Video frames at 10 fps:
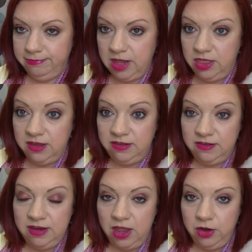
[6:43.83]
this is
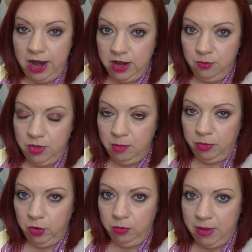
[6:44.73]
the other item that
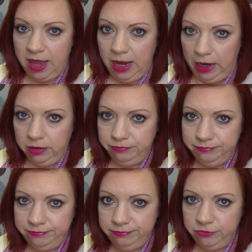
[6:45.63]
broke my
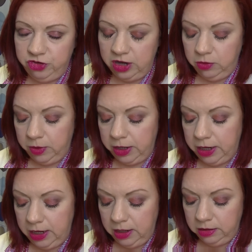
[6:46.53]

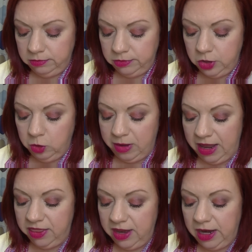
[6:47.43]
January
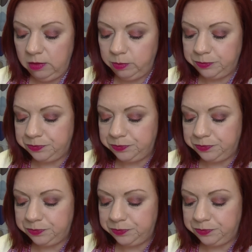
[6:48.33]
no-buy thing.